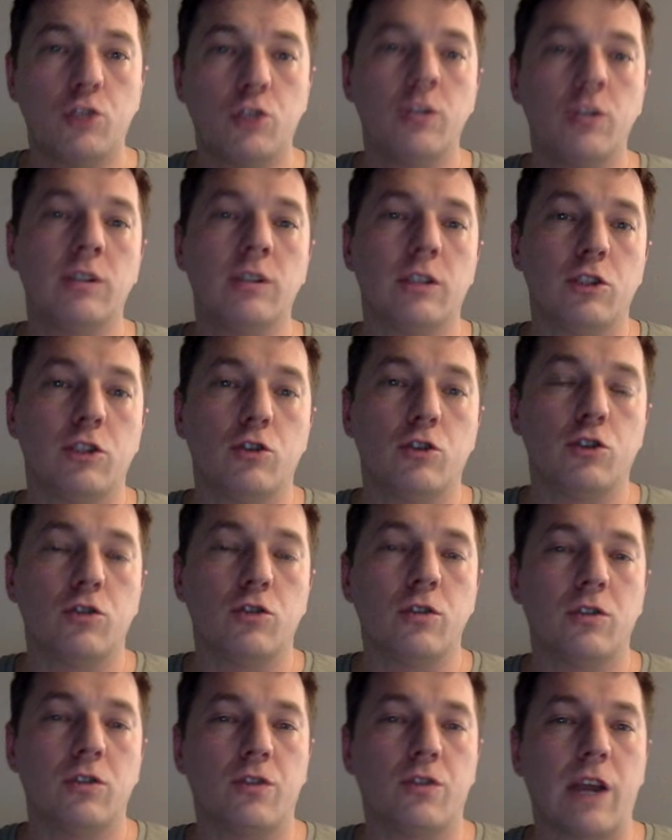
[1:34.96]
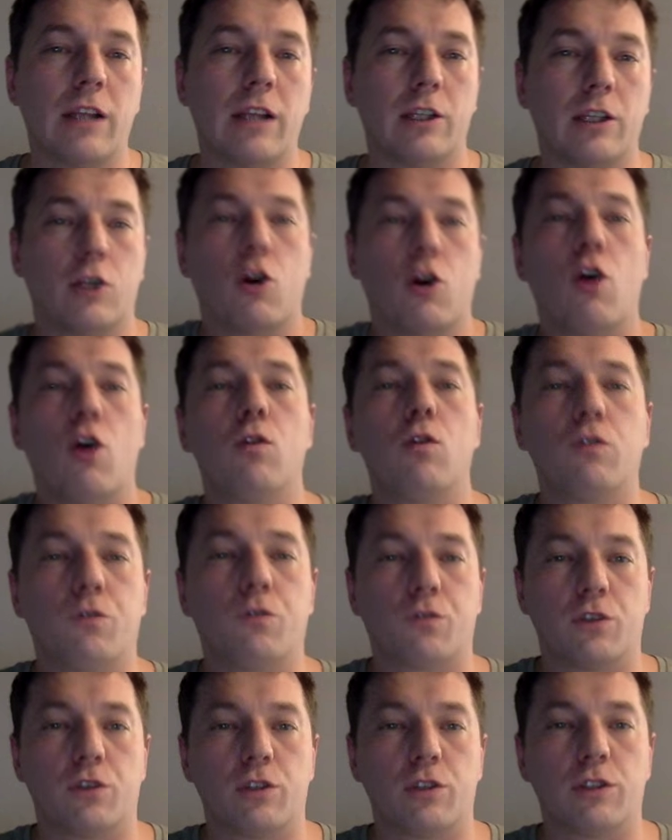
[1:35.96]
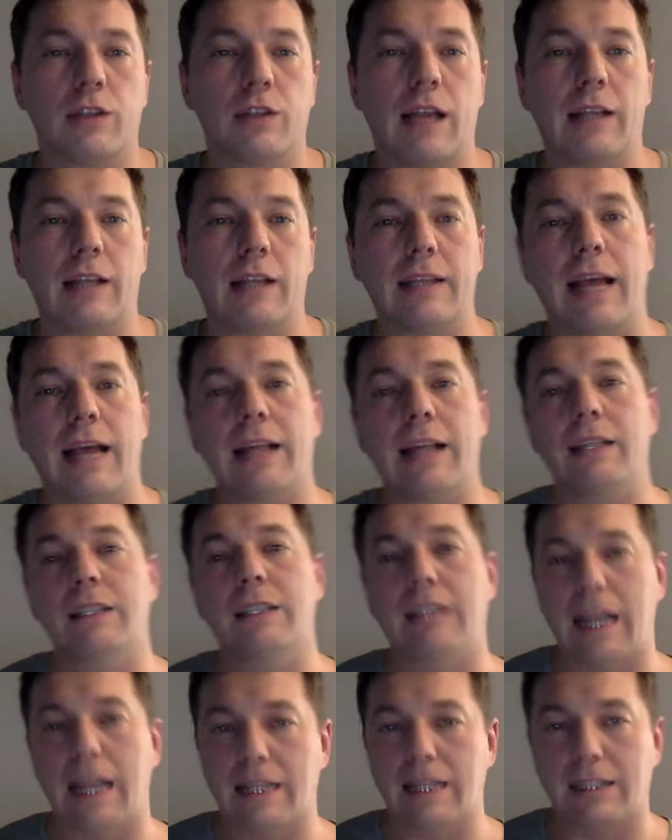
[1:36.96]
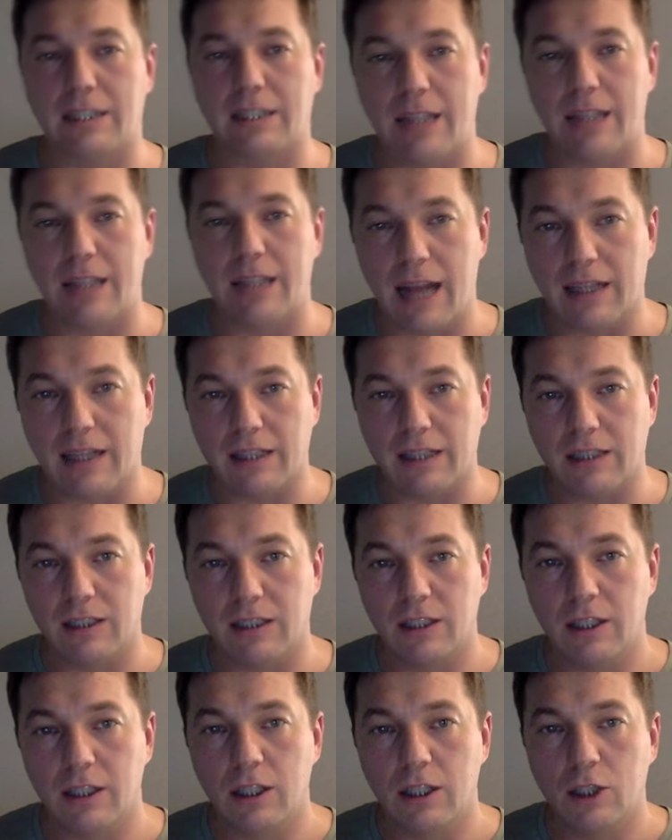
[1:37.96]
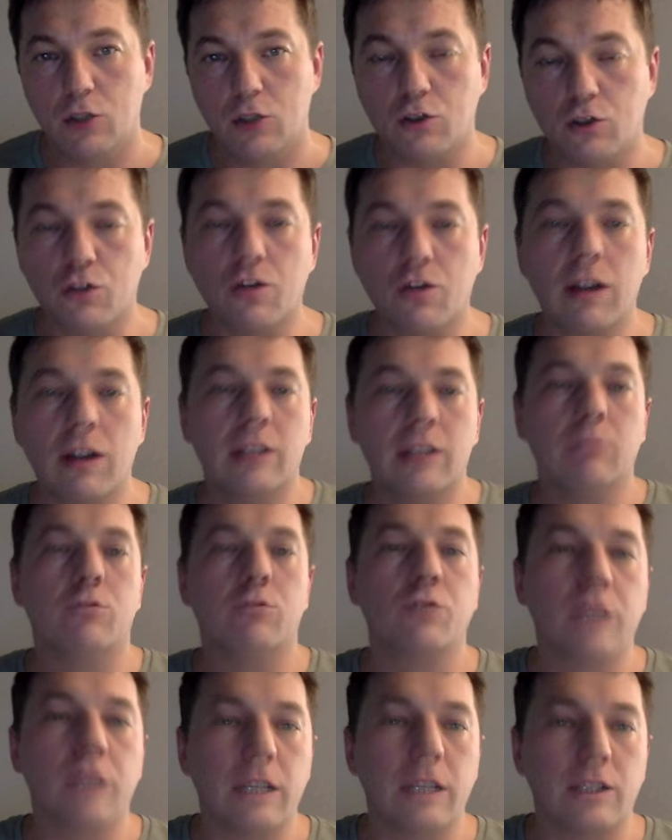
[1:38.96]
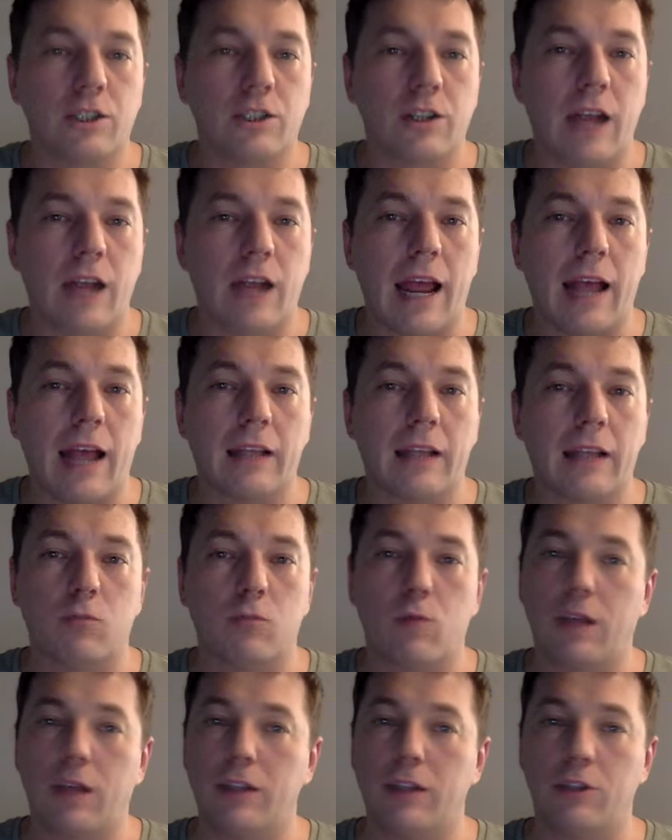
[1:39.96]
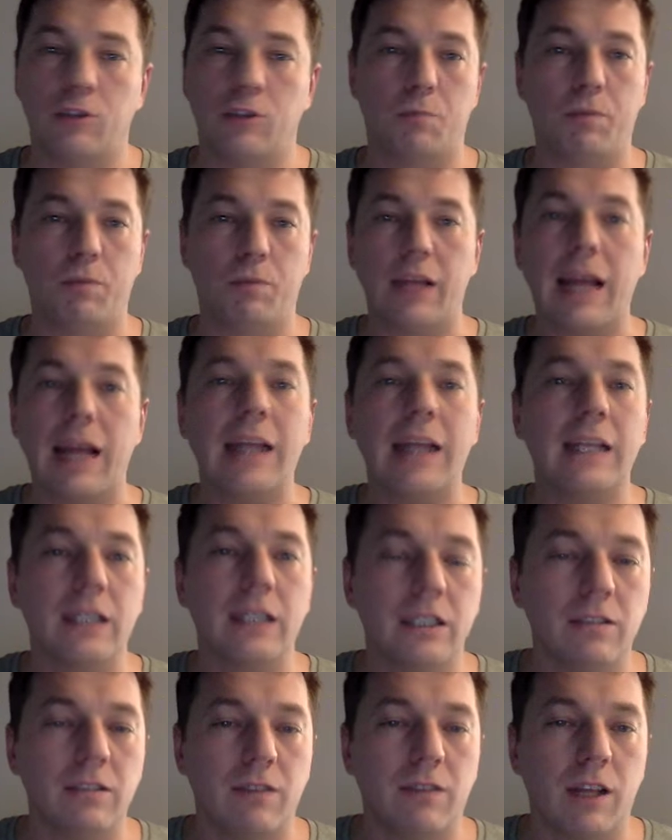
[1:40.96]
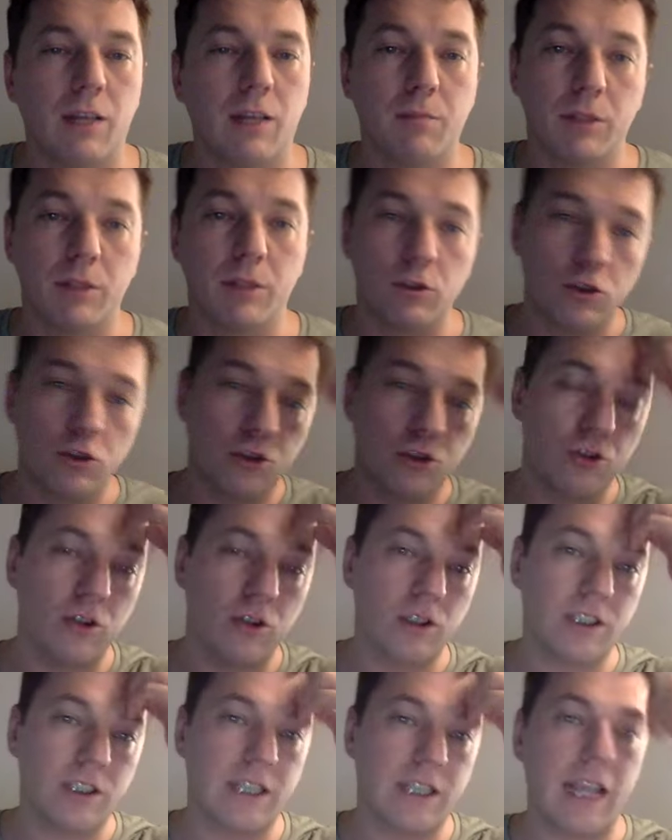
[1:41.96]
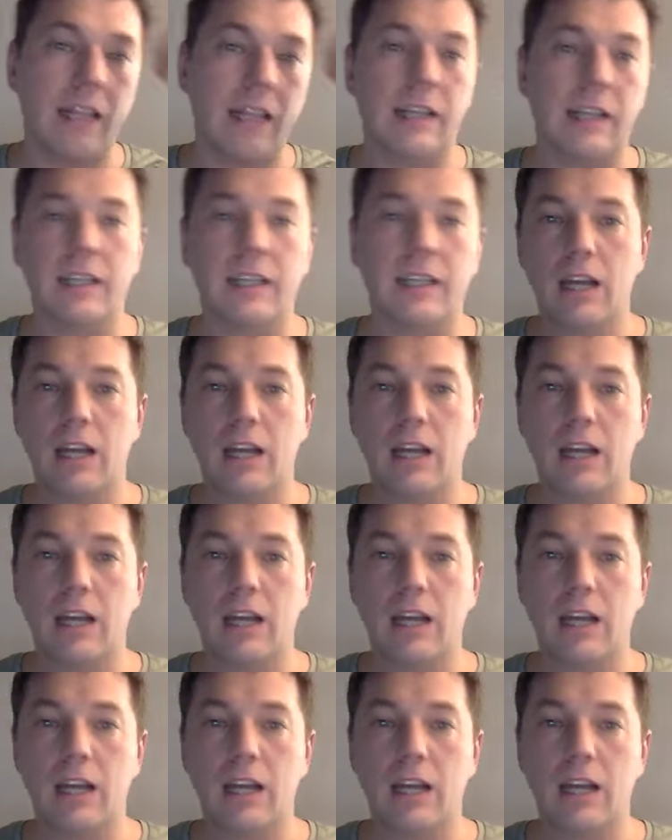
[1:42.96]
You shouldn't write the code first and then the test next. You should write them together. Okay. And when you're planning the development, you should not say that